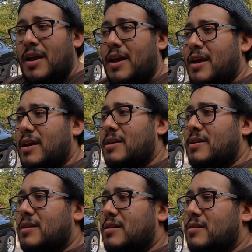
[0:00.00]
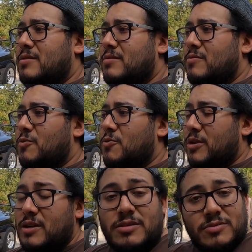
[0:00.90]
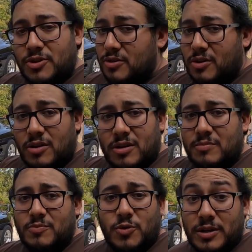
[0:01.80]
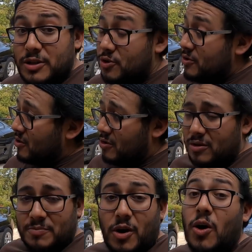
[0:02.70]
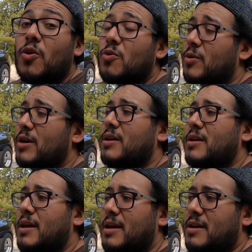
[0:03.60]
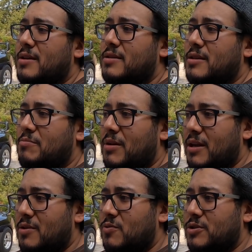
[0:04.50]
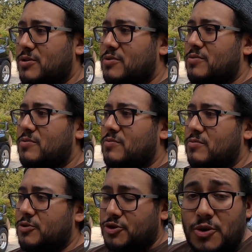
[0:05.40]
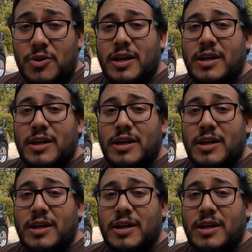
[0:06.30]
and we were gonna turn the car up. We're gonna turn the car up all the way, and the plan was to show you